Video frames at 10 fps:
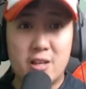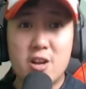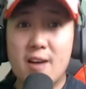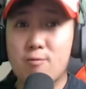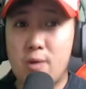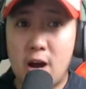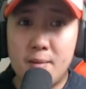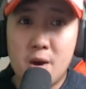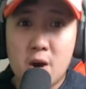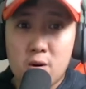And then you have
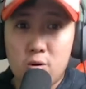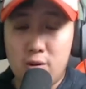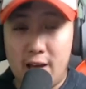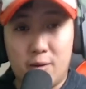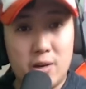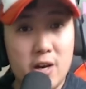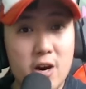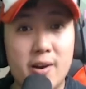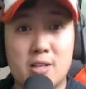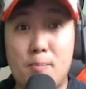Realm, who, like we
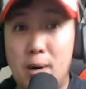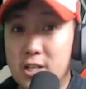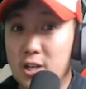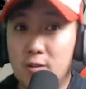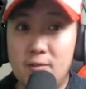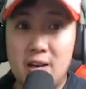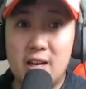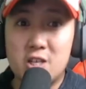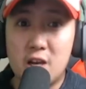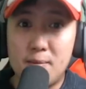know, is a budget
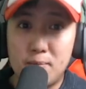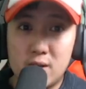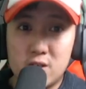Lufenia champion.